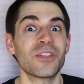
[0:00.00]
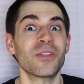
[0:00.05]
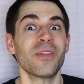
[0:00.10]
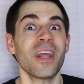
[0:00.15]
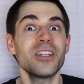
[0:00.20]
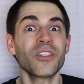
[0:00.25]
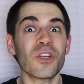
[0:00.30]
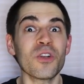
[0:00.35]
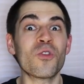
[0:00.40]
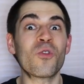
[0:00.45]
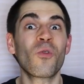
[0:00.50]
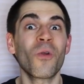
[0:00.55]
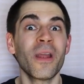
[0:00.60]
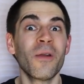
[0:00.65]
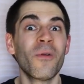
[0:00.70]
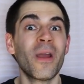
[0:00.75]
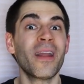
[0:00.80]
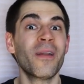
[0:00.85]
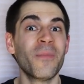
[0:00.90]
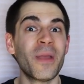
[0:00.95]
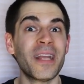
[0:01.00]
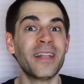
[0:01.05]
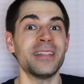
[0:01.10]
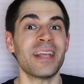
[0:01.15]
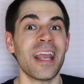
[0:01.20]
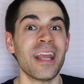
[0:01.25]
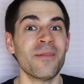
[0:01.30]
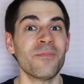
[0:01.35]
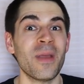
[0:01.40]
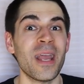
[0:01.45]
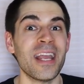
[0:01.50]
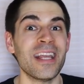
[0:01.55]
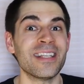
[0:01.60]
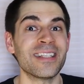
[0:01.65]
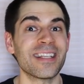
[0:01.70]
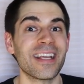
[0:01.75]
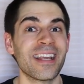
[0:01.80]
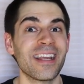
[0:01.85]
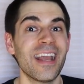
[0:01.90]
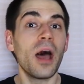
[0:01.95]
So that's a great way to maintain
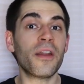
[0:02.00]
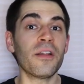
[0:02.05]
pacing.